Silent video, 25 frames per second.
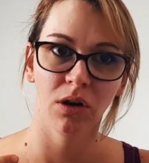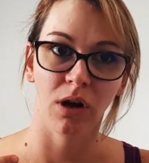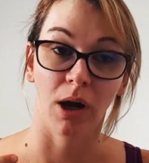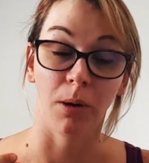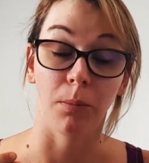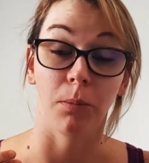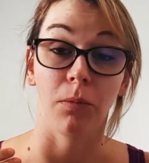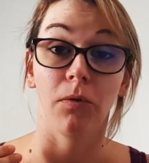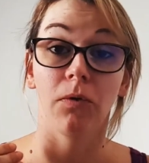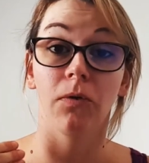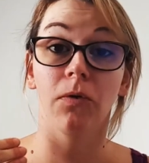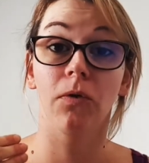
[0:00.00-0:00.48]

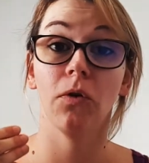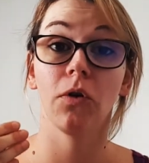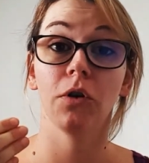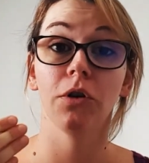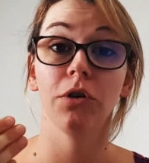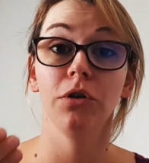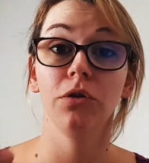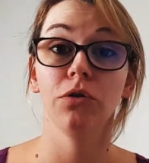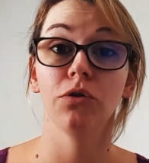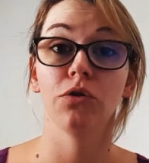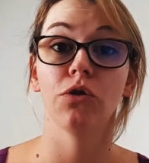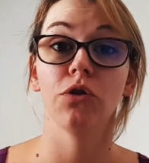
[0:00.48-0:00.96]
and before
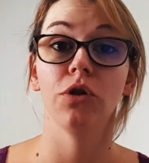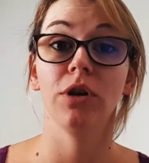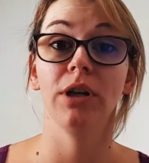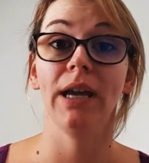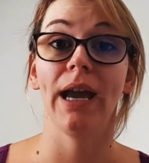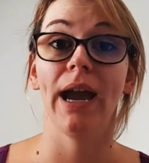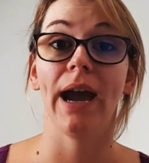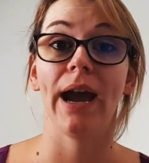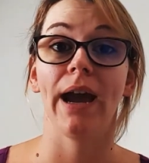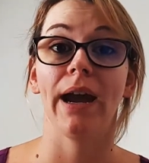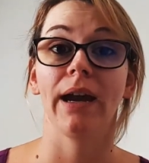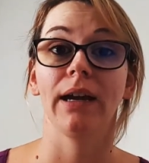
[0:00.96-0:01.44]
you
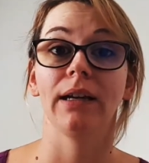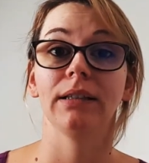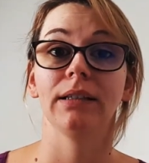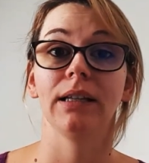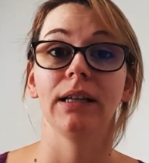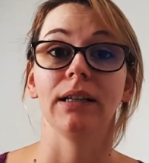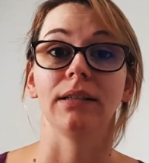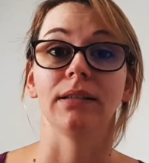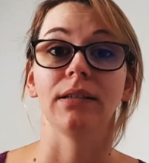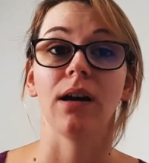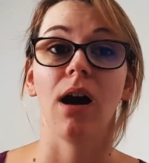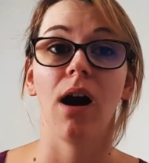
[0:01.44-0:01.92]
react,
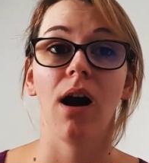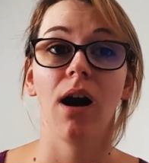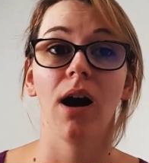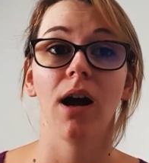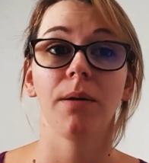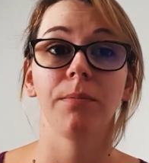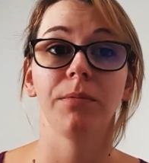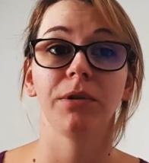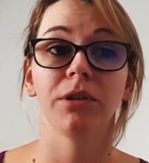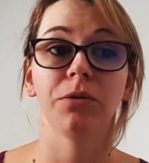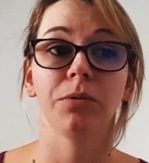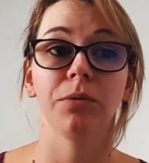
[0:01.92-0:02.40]
that
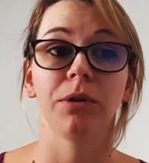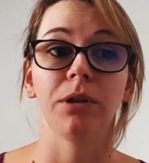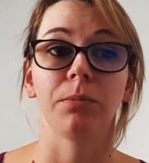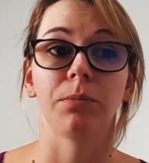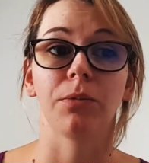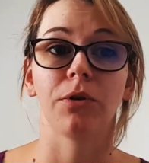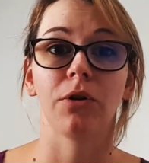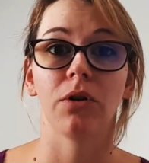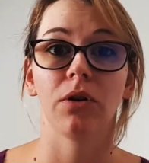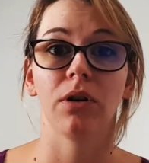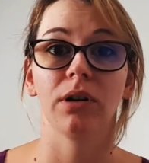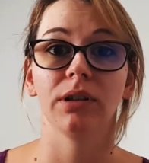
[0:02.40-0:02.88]
time between
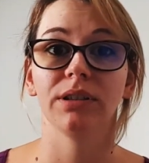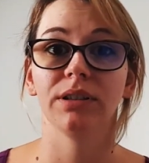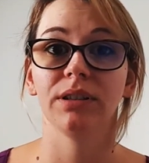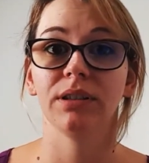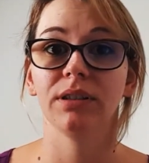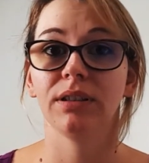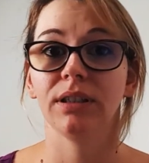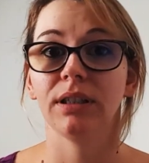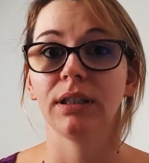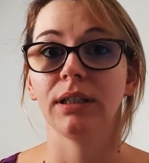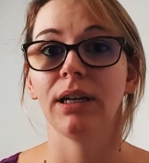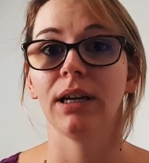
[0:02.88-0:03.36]

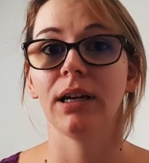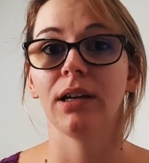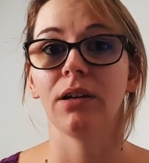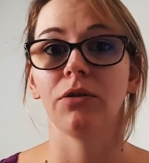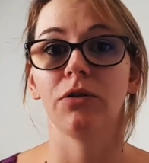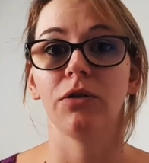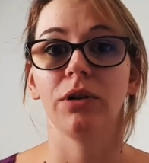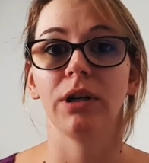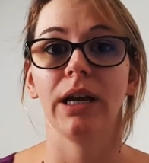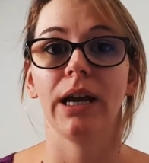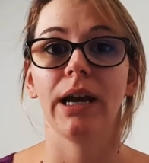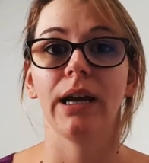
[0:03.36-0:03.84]
processing and
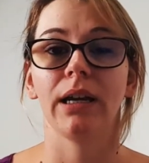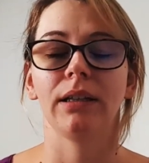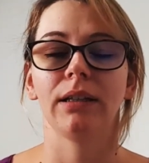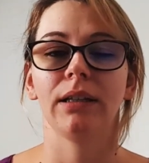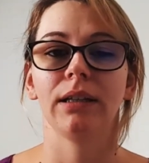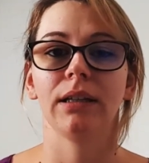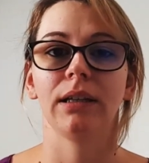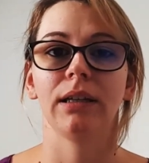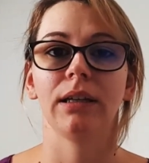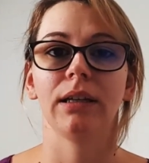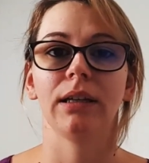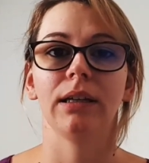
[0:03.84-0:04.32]

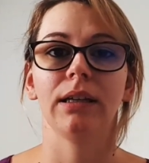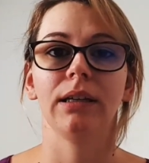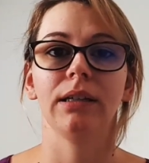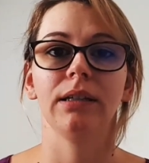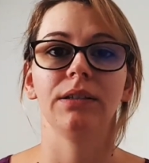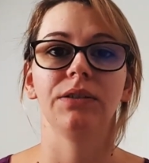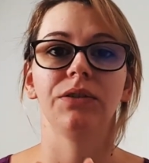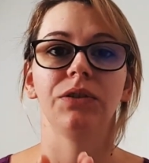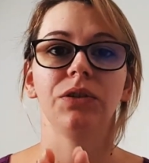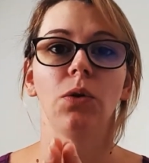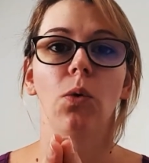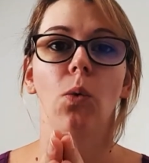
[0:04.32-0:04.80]
reacting
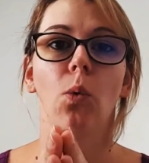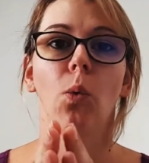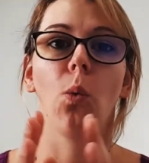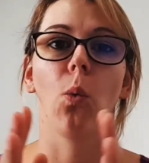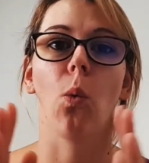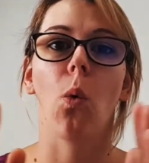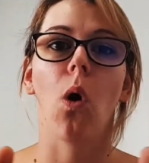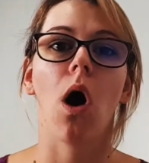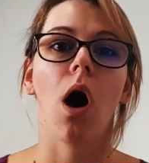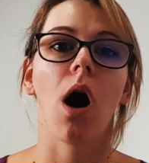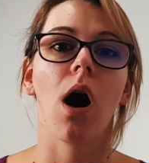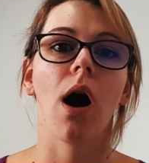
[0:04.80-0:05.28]
is
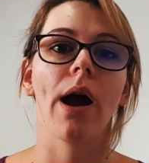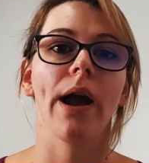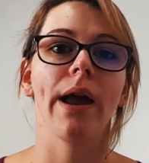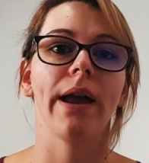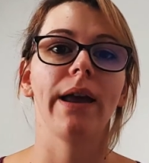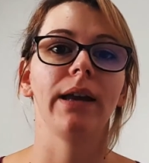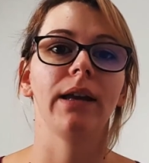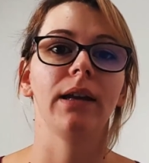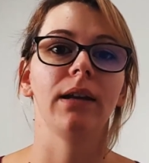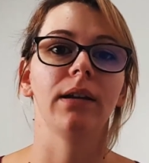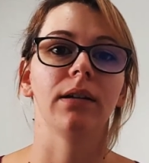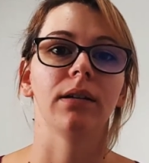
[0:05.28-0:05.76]

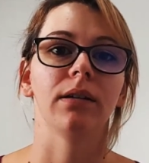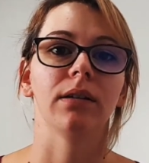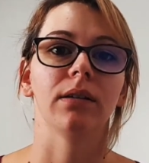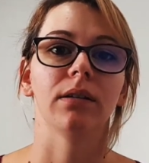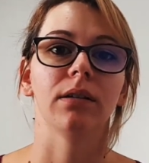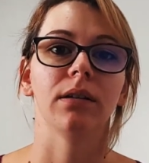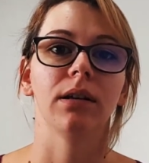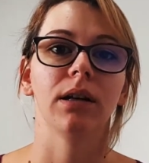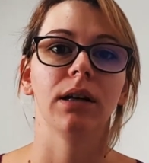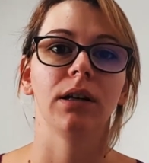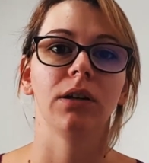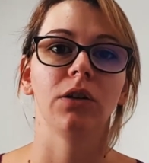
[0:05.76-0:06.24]

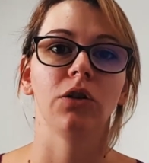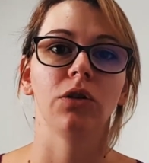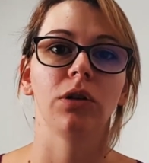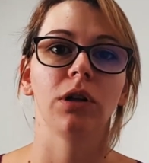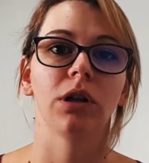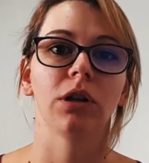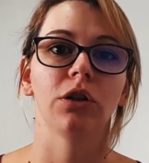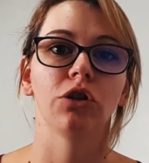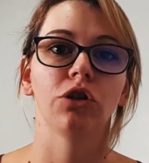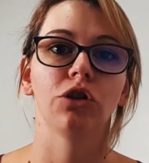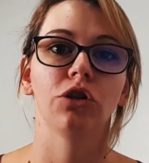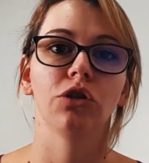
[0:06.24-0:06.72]
wider, and you
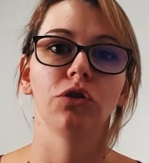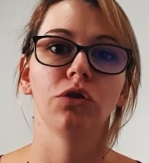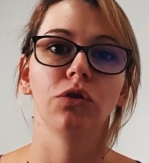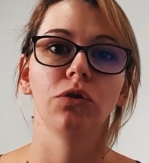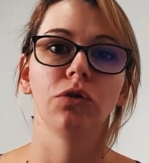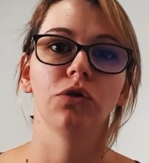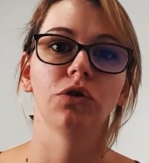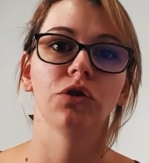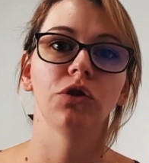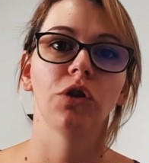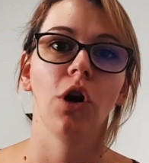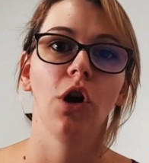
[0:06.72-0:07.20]
can
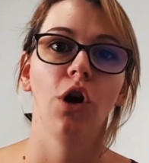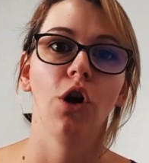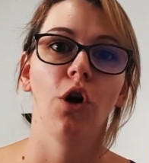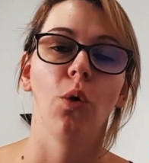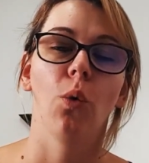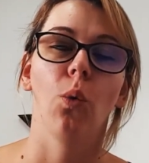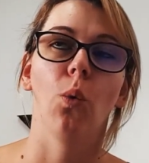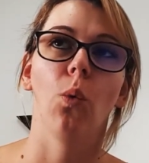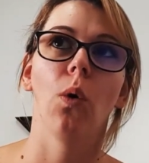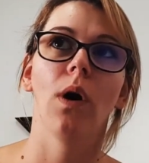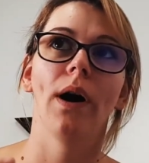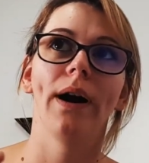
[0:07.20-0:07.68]
choose
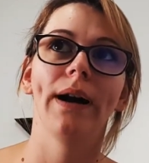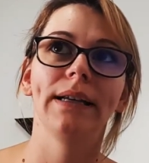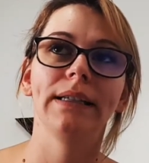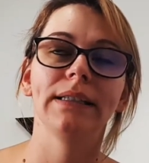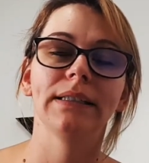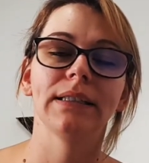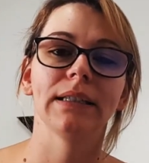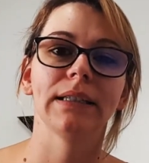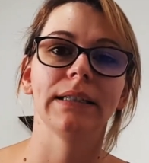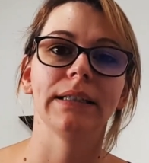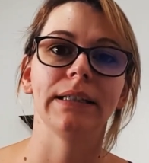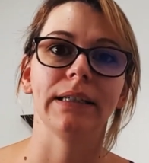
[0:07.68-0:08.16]

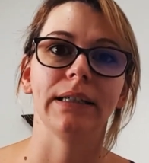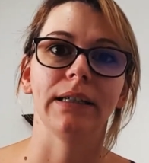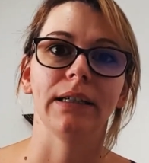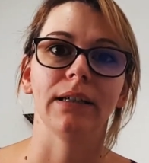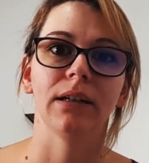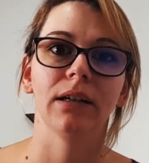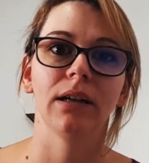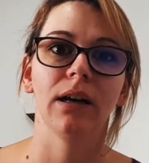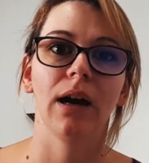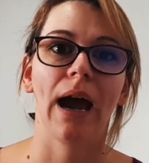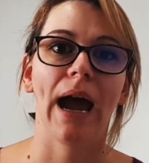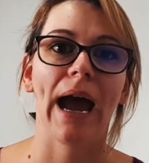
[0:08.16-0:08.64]

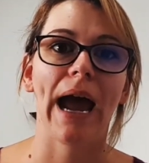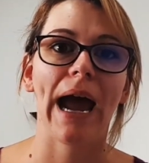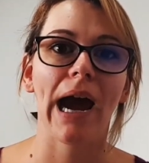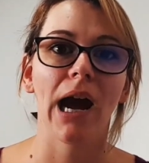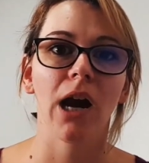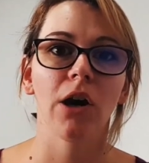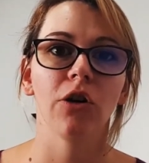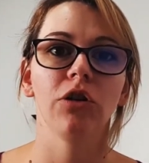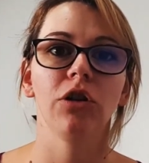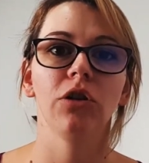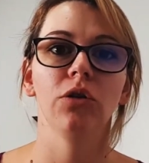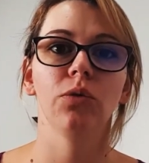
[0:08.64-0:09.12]
wisely
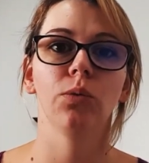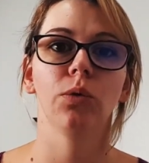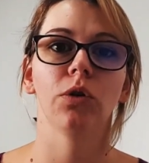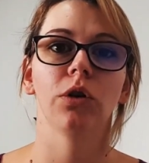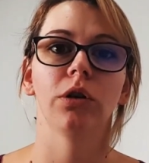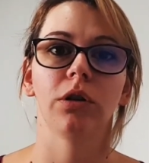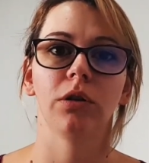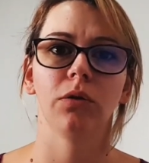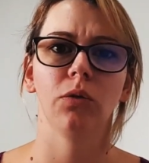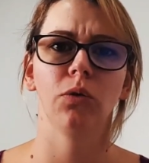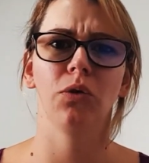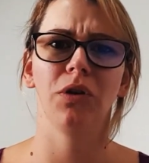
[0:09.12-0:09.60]
how you
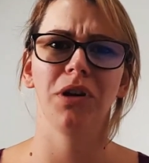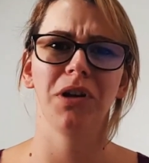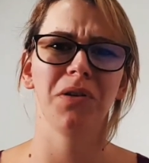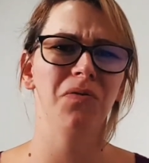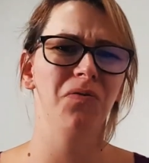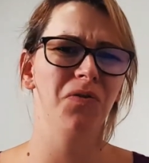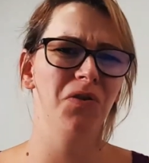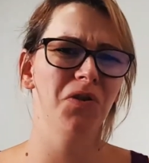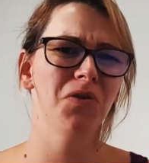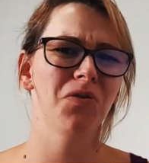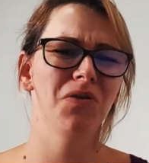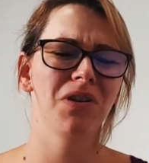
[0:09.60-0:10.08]
want to, or
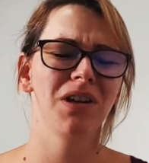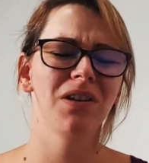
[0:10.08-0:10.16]
if you